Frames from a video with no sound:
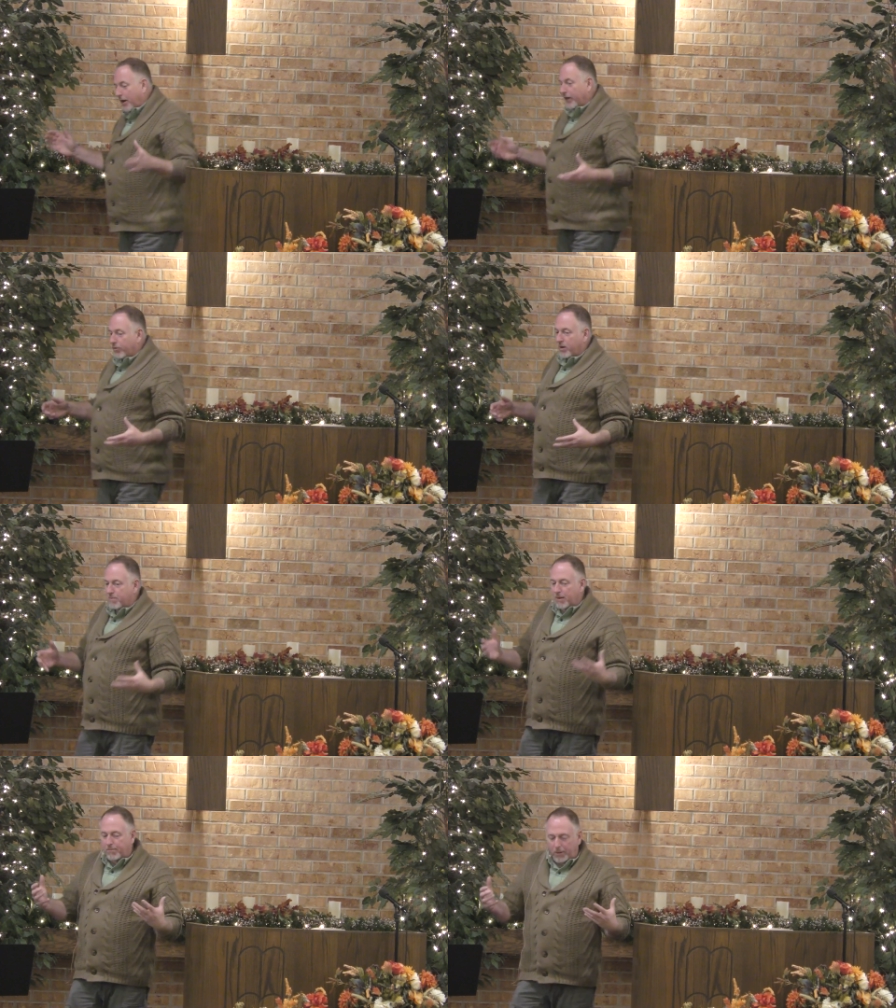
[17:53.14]
on and
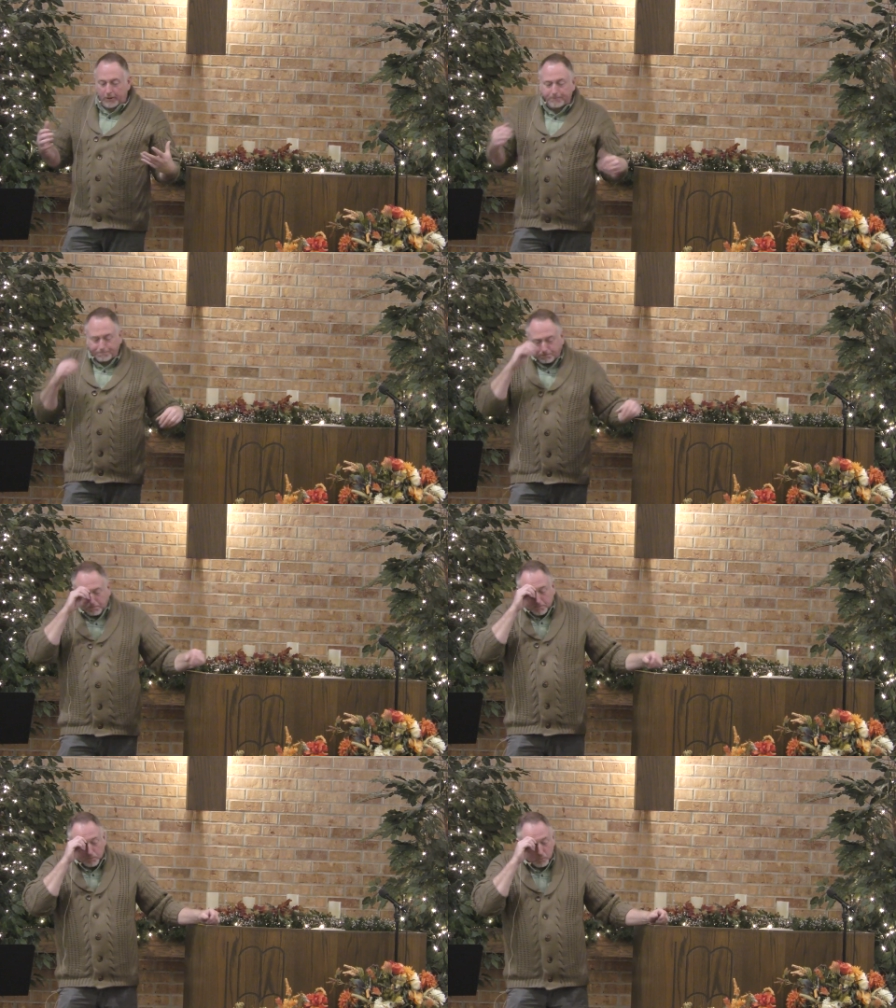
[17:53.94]
remember
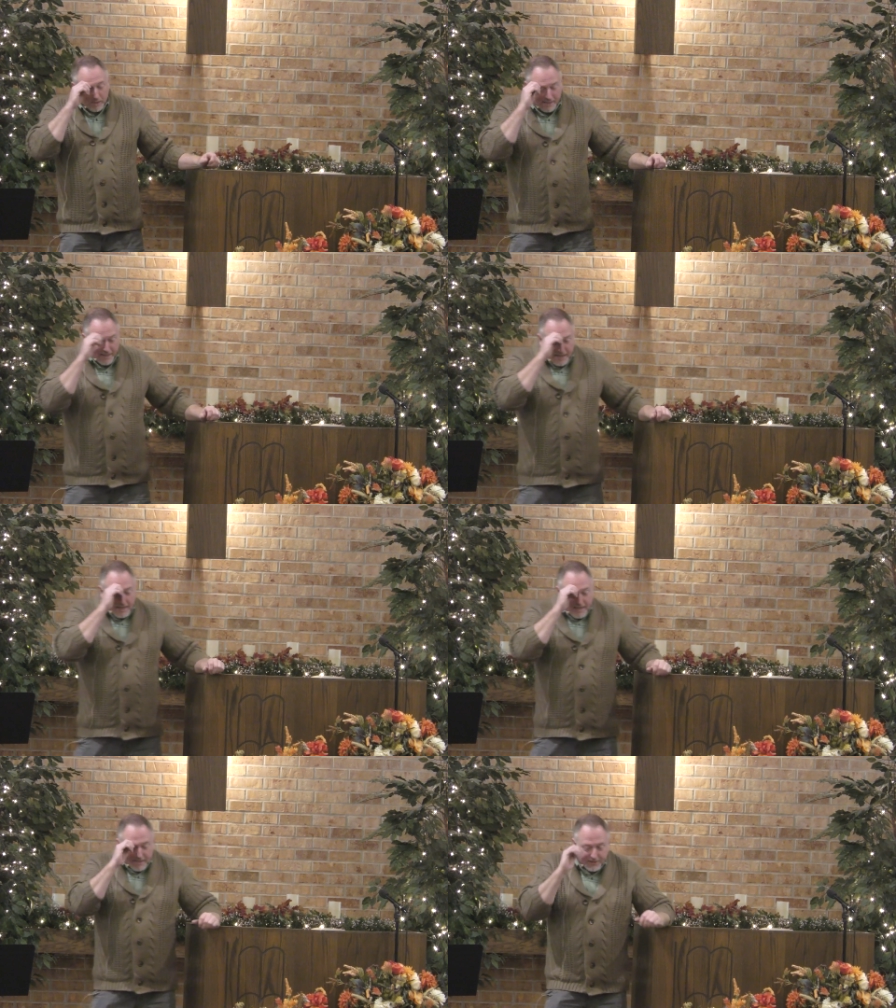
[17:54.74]

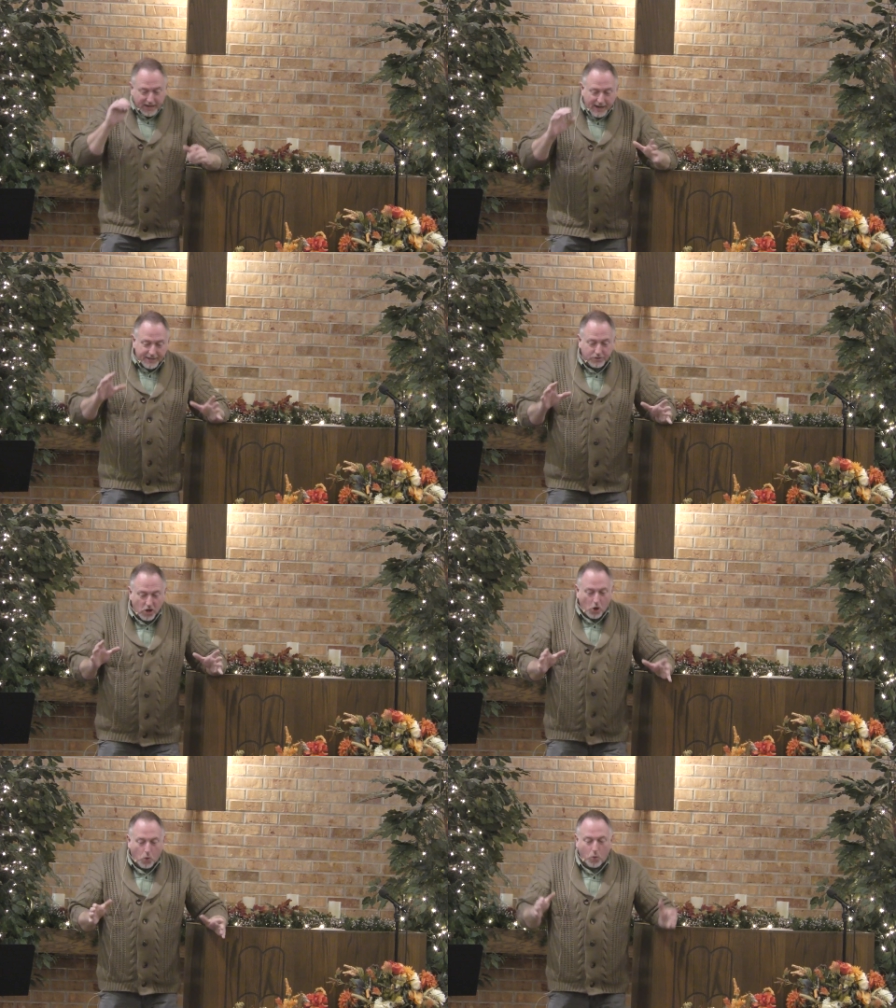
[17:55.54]
is, guys,
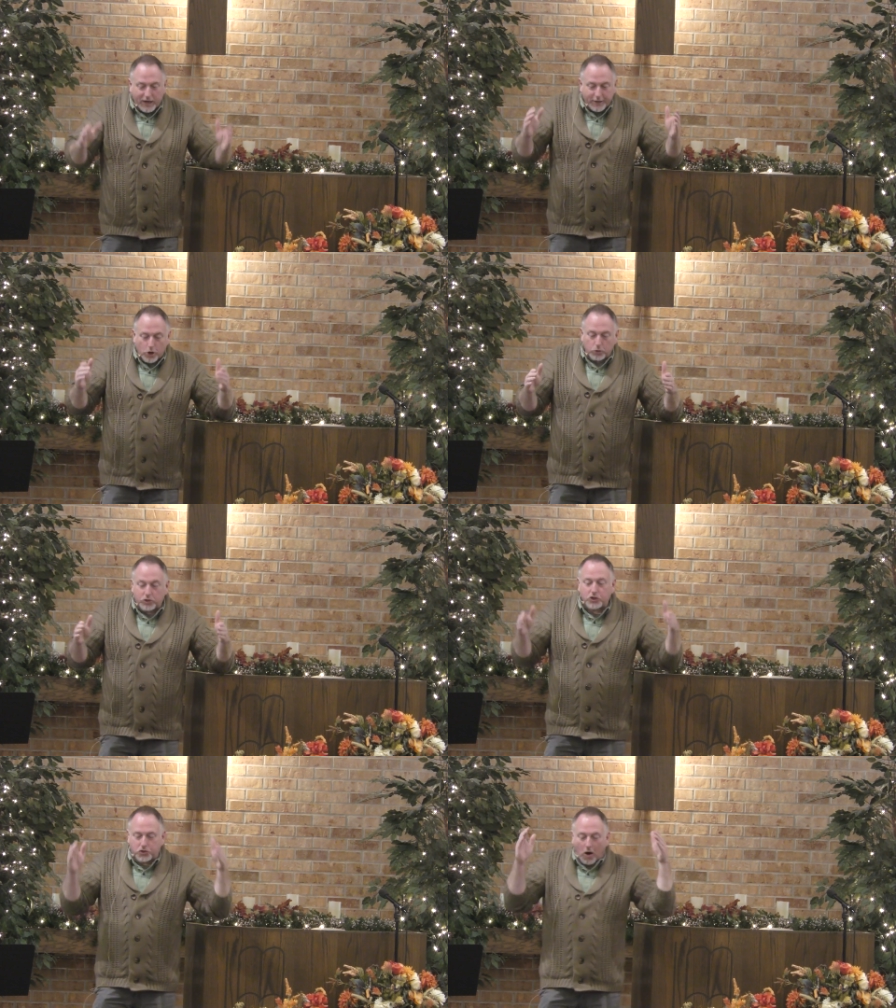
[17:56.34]
we don't
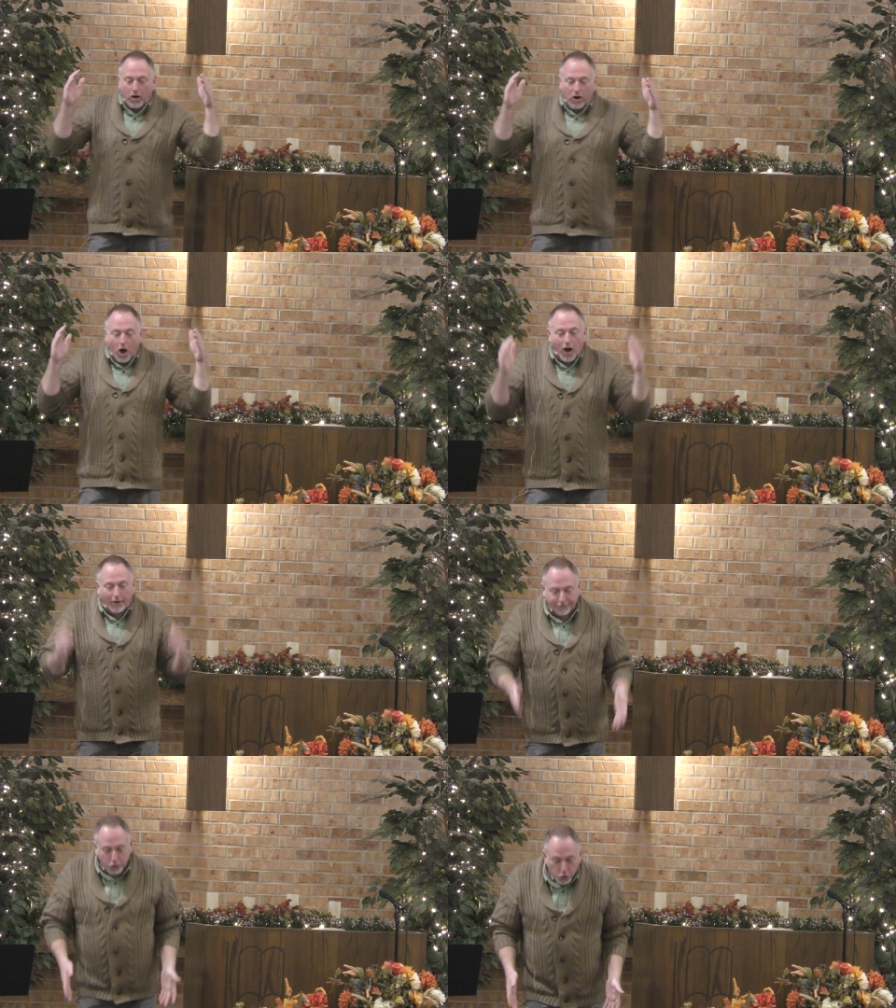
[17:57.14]
start
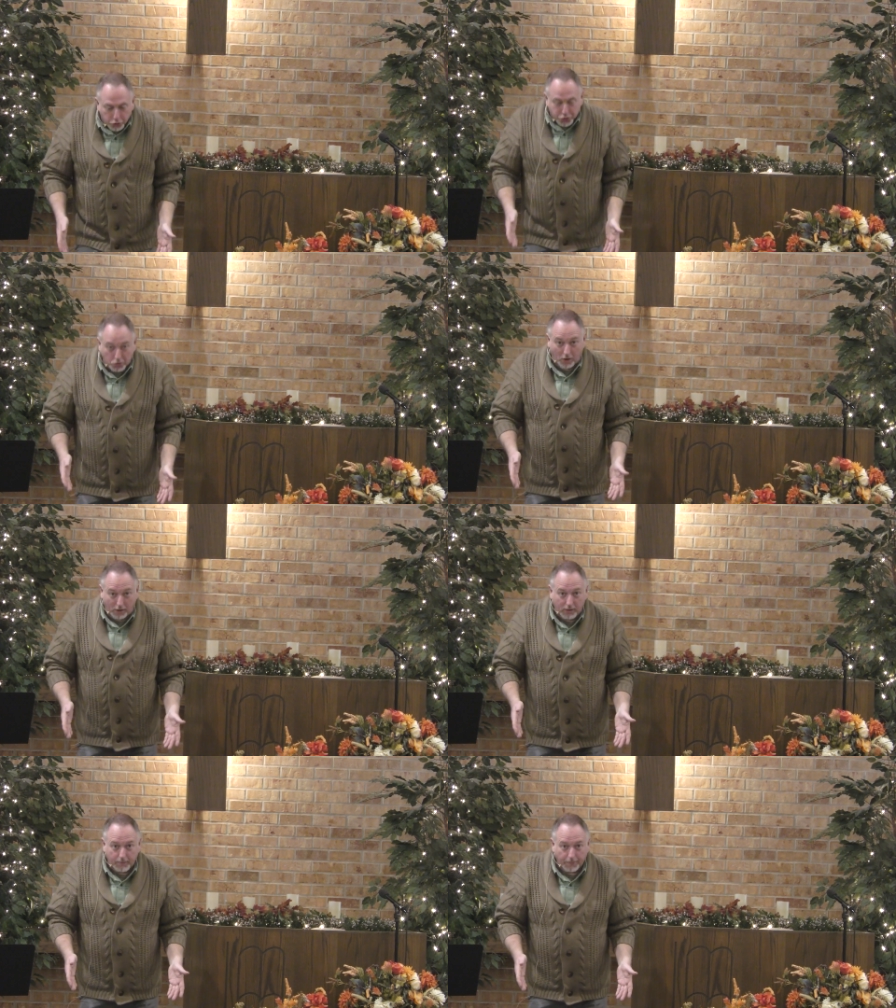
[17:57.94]
off
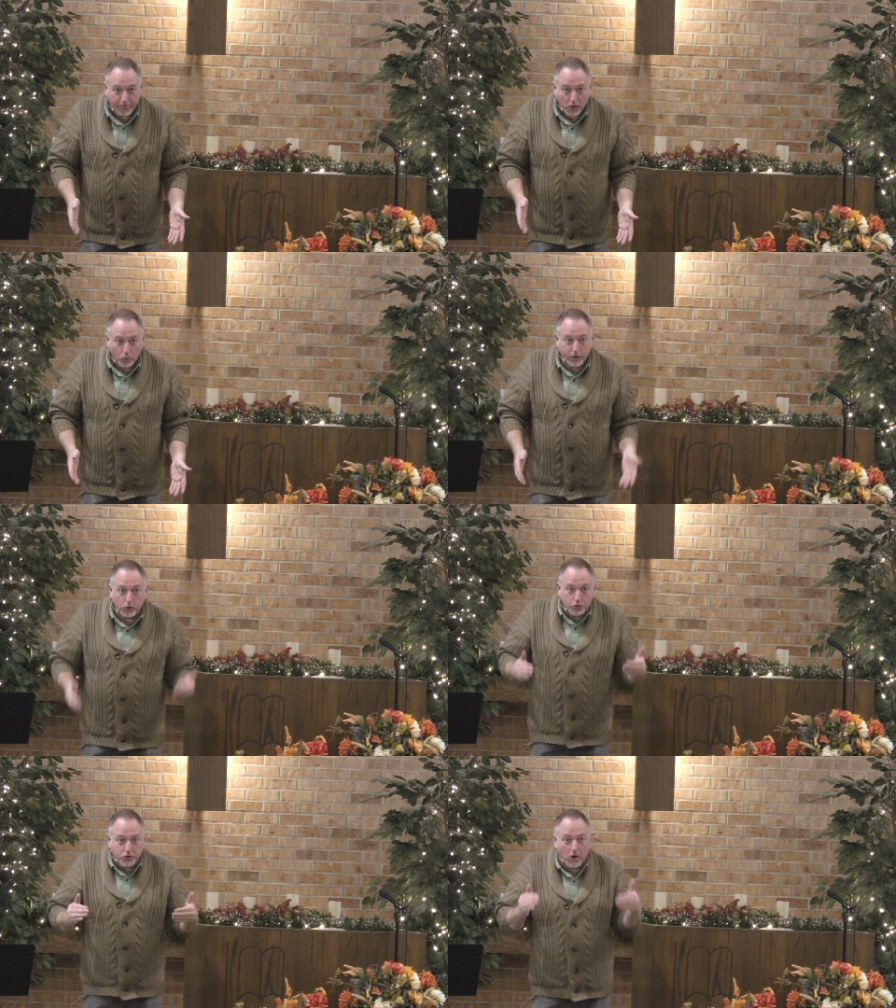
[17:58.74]
neutral. We
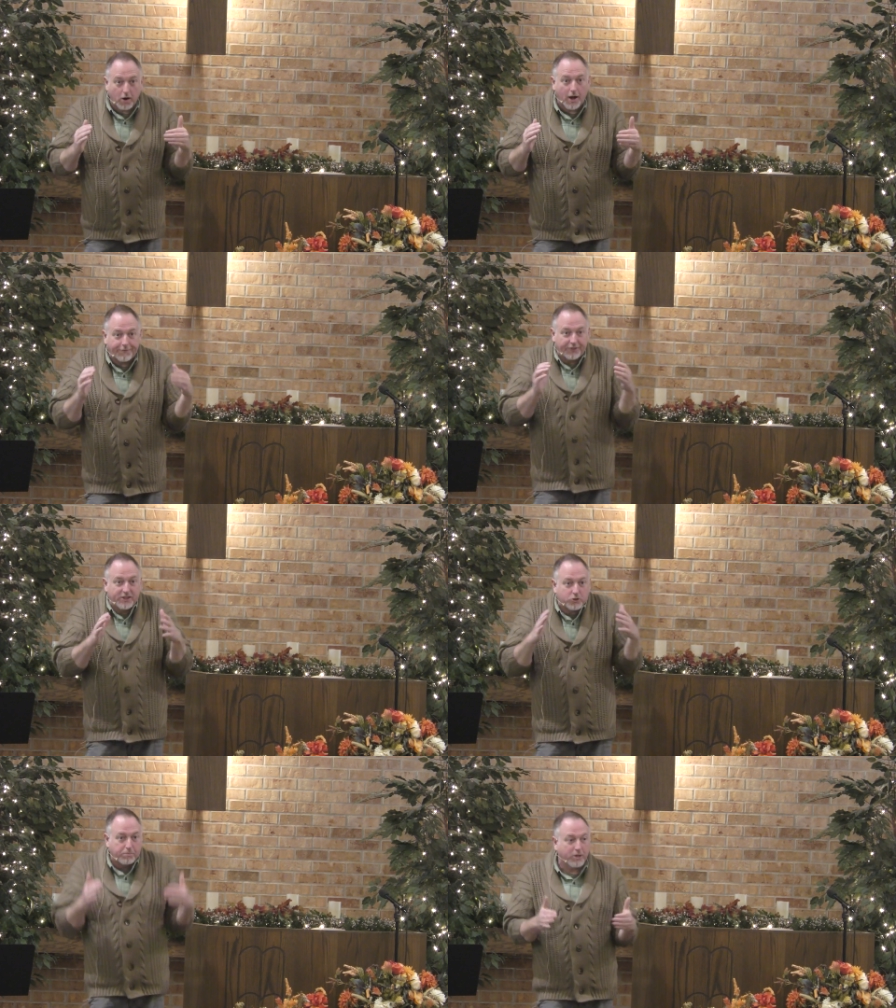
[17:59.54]
don't start off in
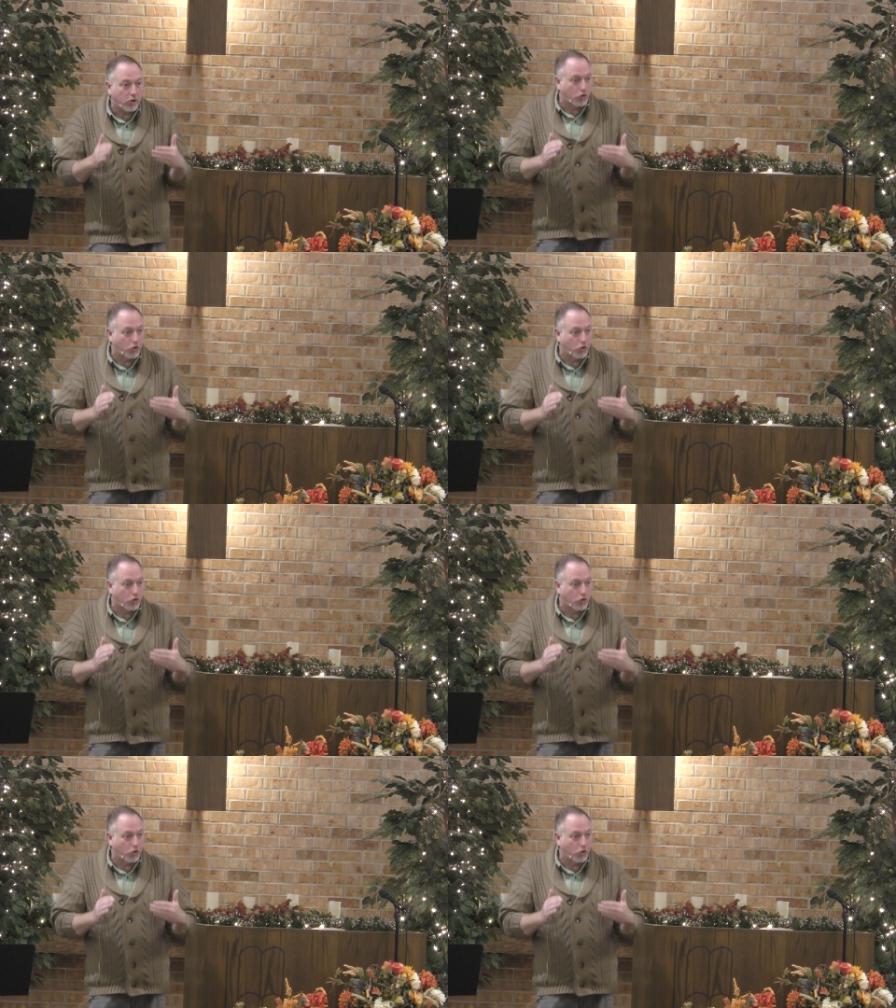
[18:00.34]
this middle